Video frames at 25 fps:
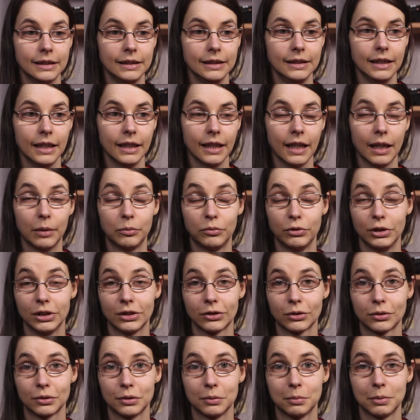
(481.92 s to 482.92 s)
yeah, I'm
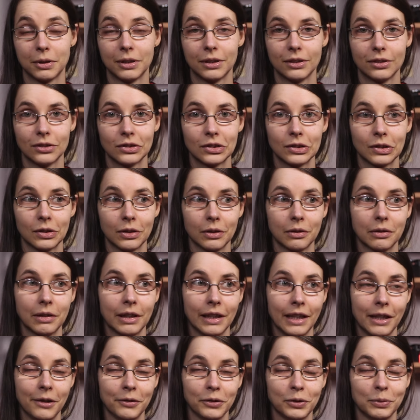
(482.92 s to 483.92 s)
risk group, so
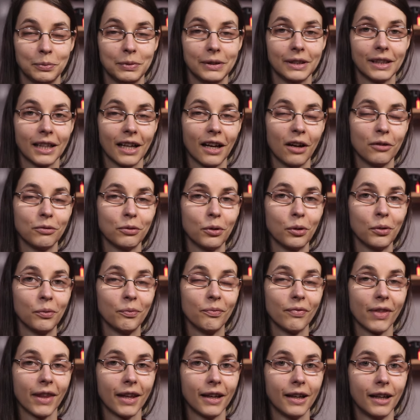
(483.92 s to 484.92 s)
I have to be careful.
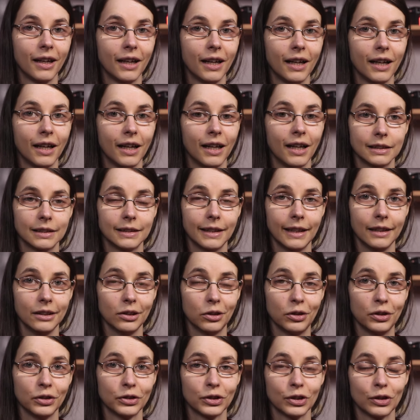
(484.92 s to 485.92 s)

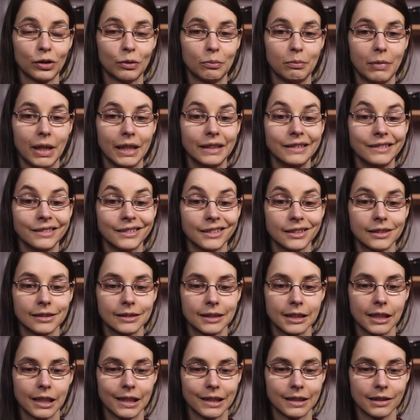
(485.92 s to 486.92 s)
That also
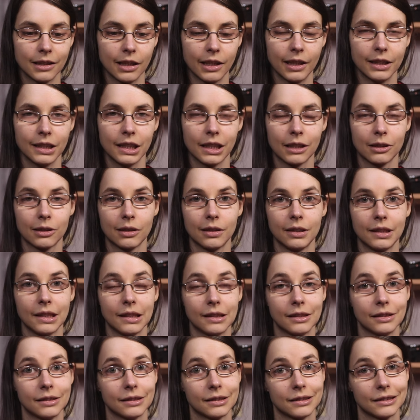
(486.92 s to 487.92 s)
meant that I actually
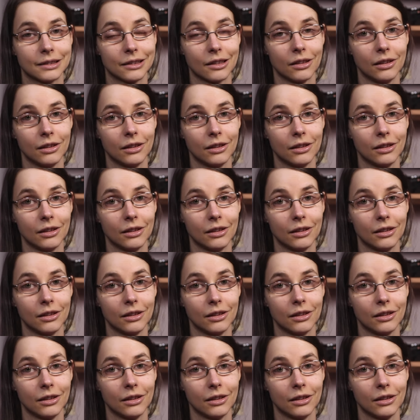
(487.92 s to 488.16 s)
needed the